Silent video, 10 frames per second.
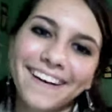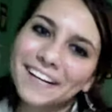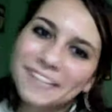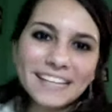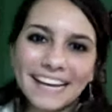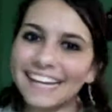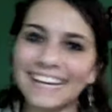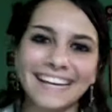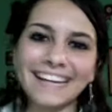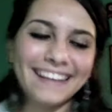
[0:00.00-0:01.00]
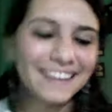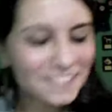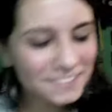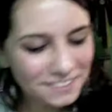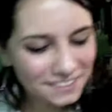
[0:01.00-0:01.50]
Okay.
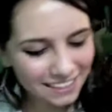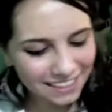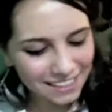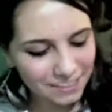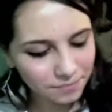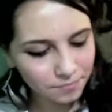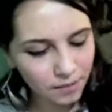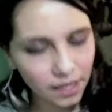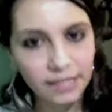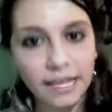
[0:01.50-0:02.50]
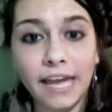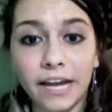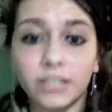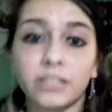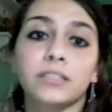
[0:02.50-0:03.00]
And the
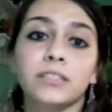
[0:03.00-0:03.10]
hair.